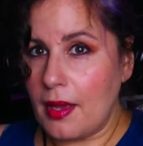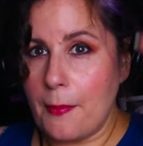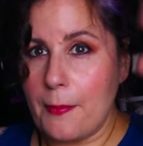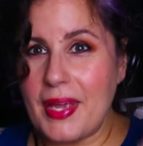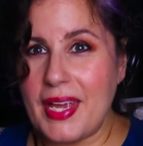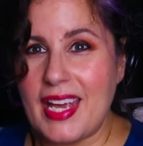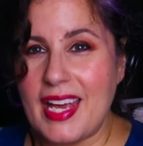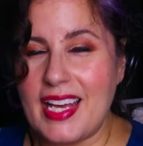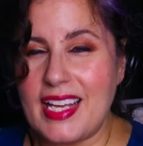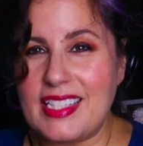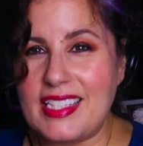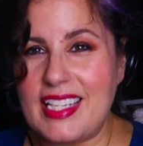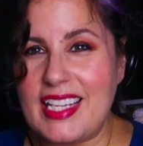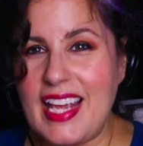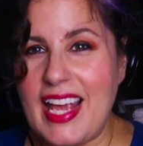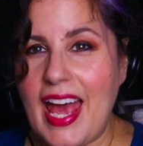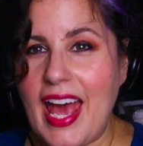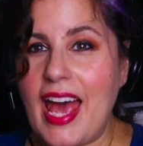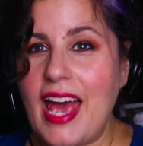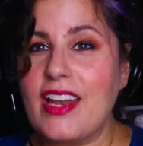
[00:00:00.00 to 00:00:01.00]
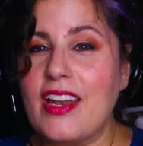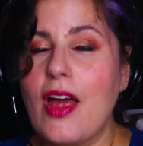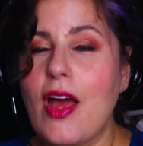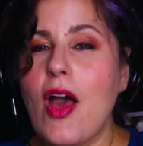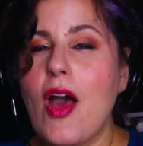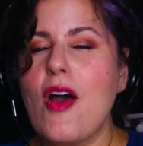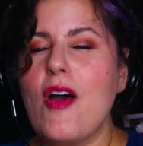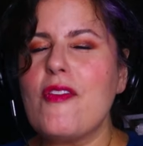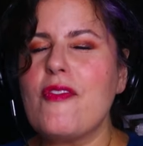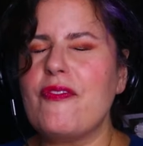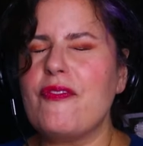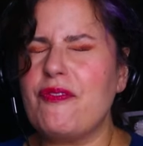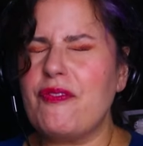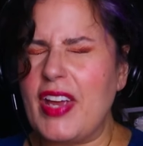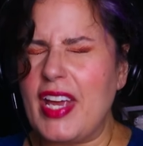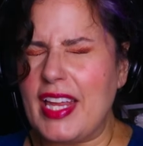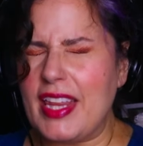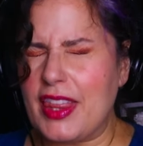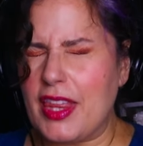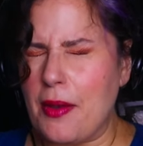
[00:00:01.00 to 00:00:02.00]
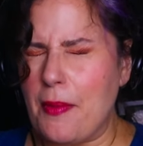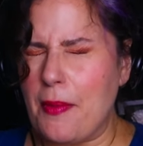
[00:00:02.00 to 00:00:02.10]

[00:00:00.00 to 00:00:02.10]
Because he had faith